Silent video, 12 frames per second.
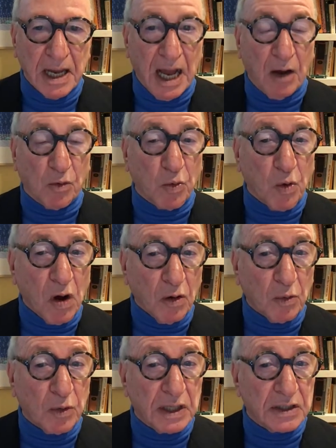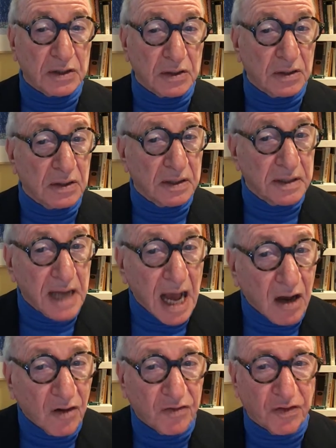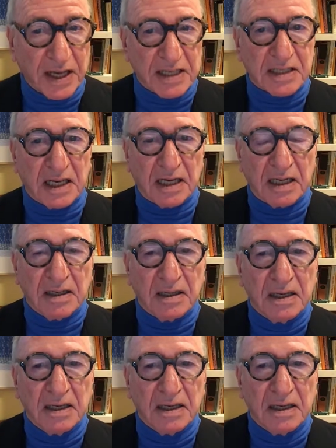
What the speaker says: And what we're now facing